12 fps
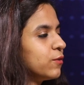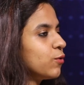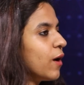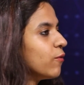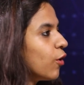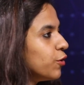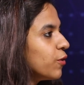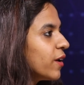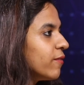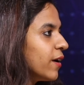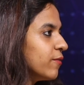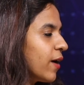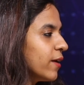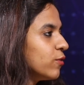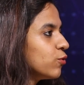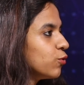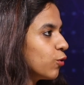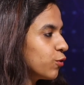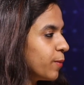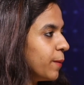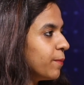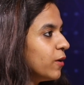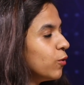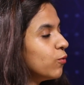So I want to give advice to those
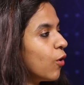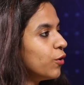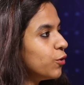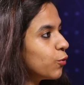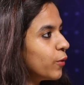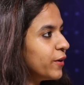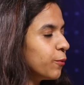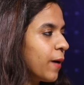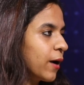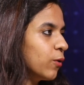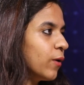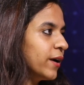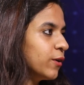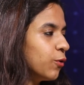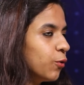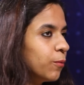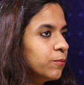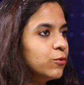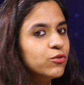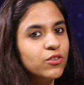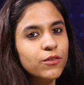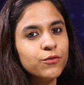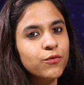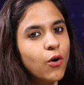people who want to quit tobacco at home to
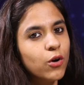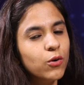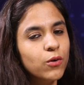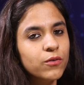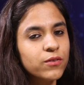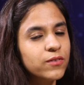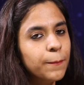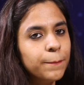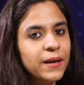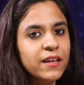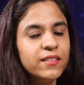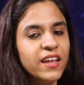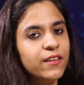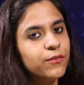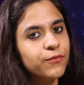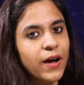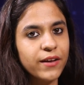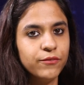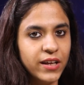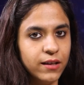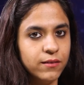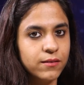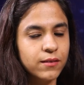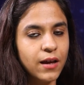just follow simply these 5
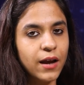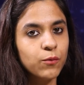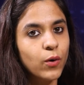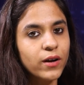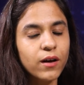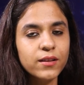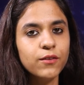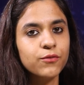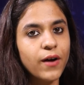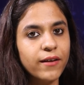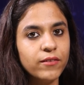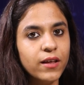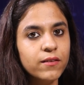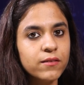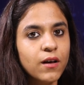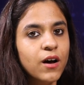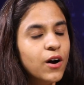Ds. And what are these 5 Ds?